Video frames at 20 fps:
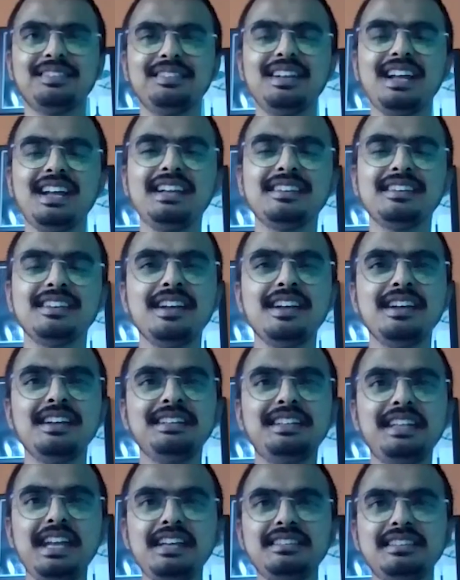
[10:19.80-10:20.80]
Right.
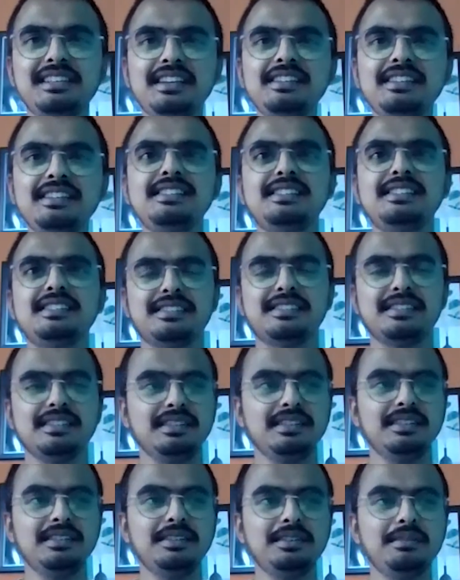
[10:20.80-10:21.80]
Take things
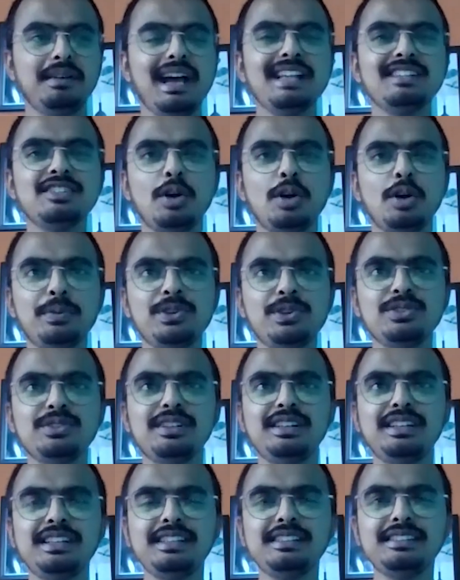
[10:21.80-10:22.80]
as
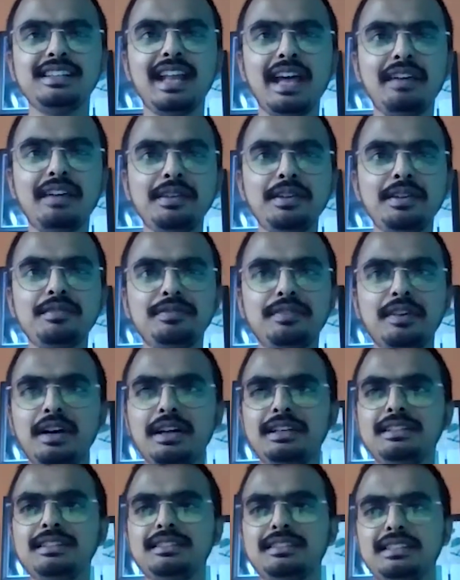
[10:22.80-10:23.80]
opportunities, and having
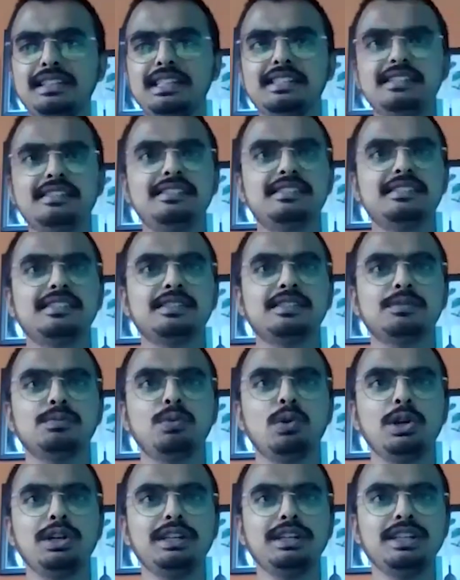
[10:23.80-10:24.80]
fun is
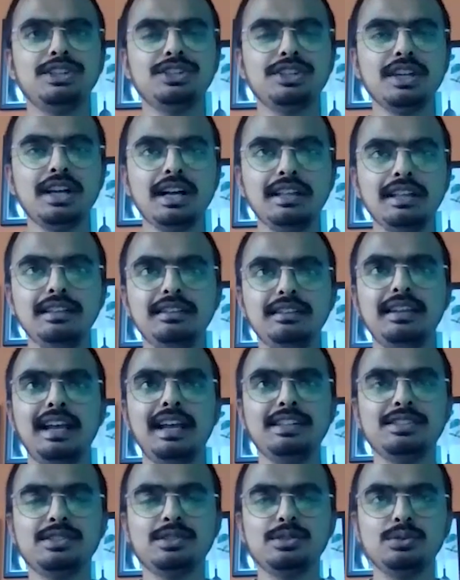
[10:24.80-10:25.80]
what Nishant
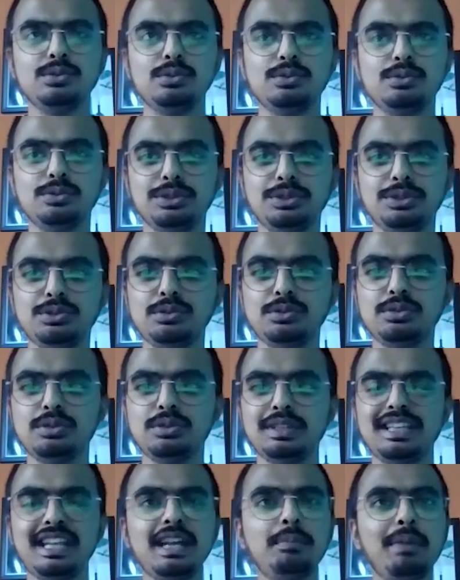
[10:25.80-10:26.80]
has to, you know,
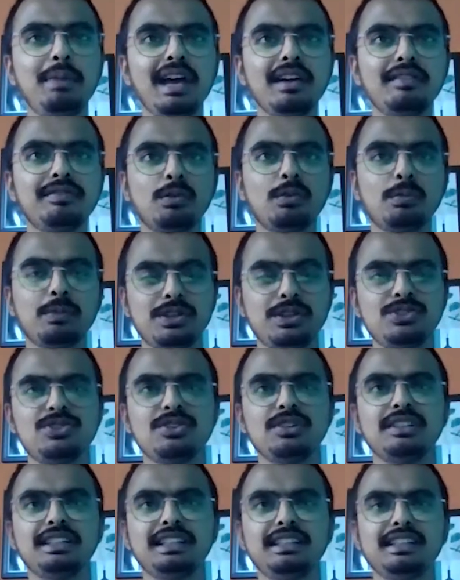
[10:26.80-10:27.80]
take back from his
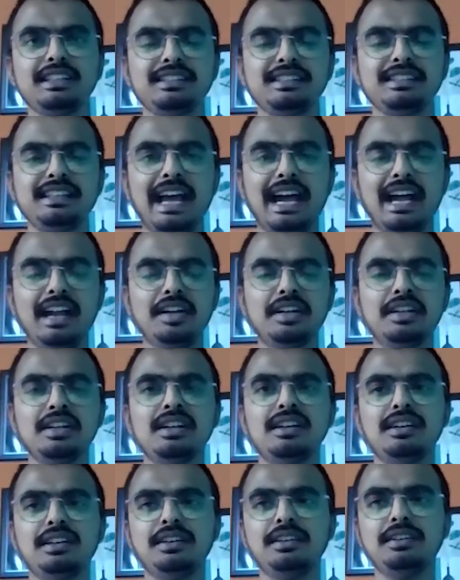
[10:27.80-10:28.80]
journey that he had
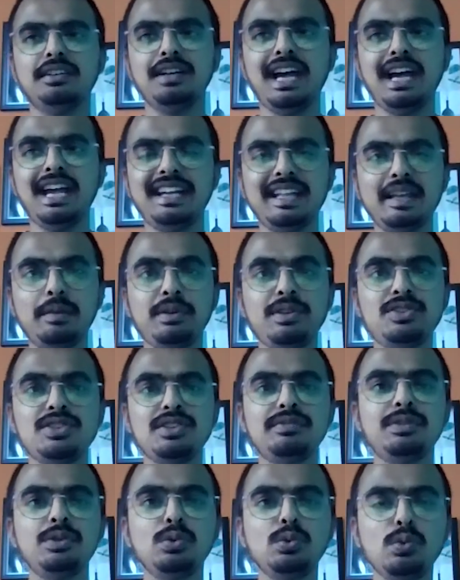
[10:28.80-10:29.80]
at ABG.
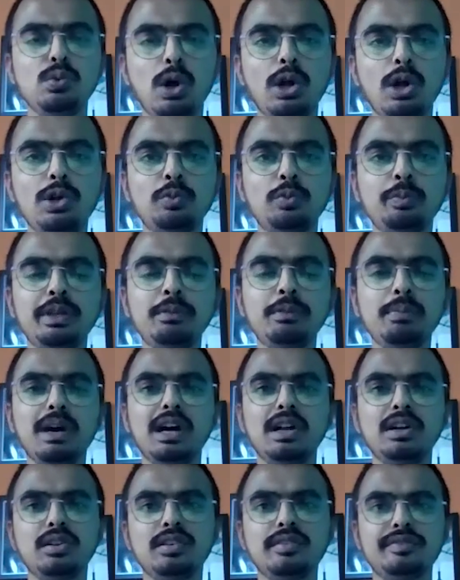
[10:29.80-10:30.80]
If you want to be
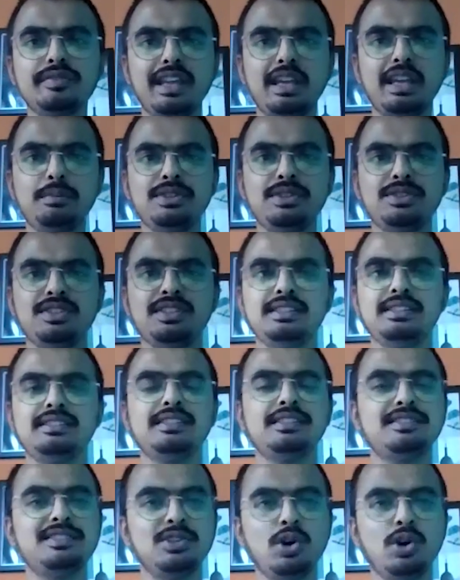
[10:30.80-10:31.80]
part of ABG,
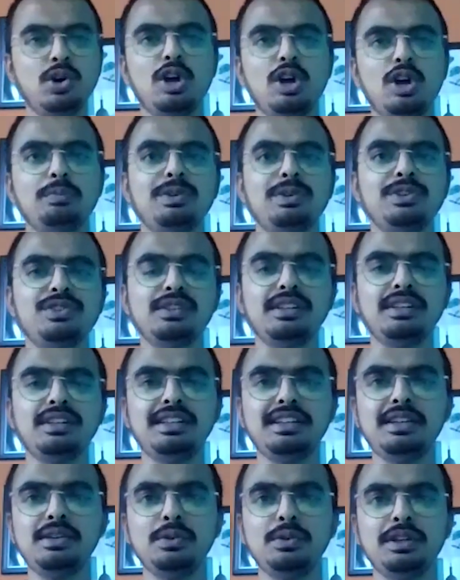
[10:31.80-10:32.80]
this is your
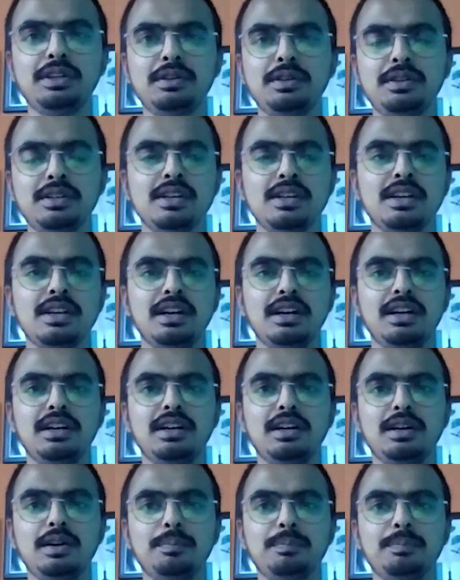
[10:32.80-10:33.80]
opportunity. You can
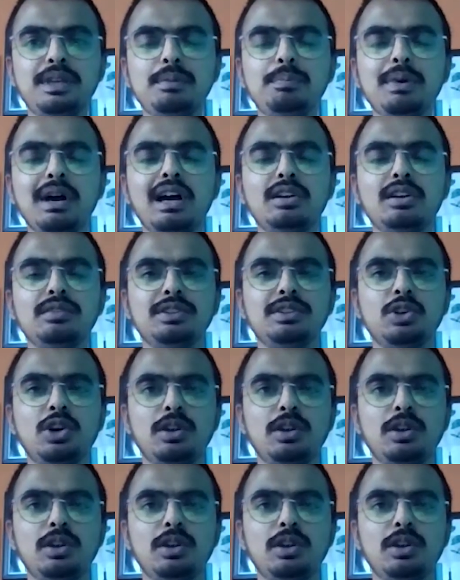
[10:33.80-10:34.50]
be part of the